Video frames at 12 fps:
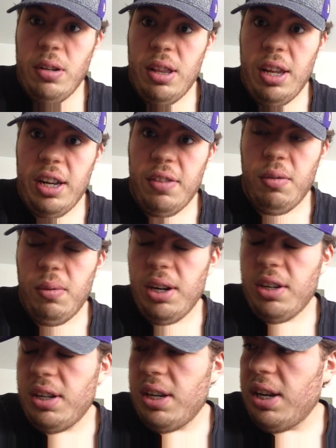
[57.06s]
thank you guys for
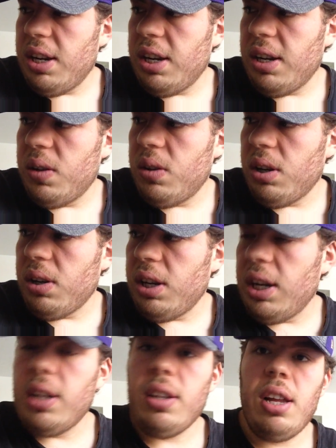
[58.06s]
watching, and talk to
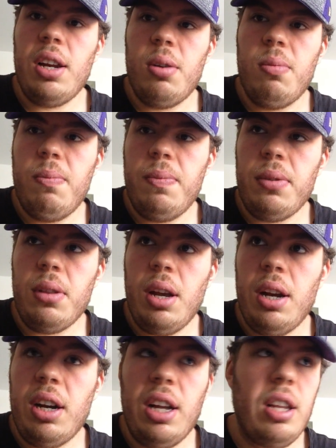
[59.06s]
you guys later.
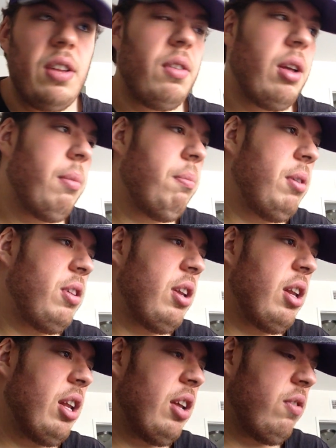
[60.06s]
I got lost. I'm busy
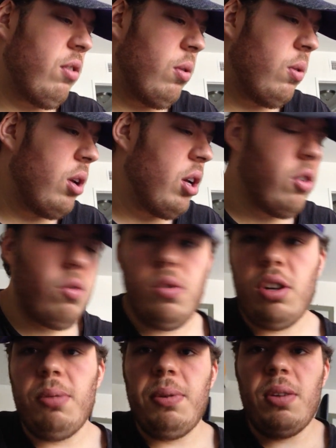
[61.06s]
today, so
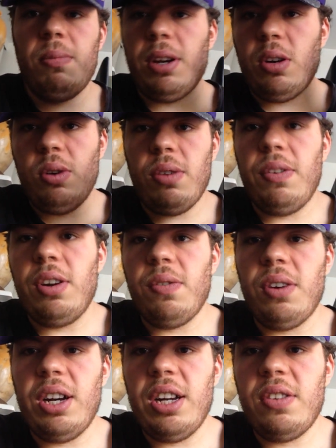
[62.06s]
I'm coming in and make a quick video
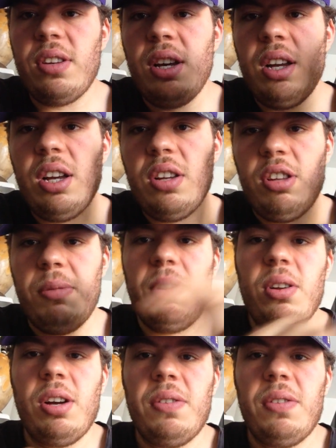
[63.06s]
for you guys. So let me know in the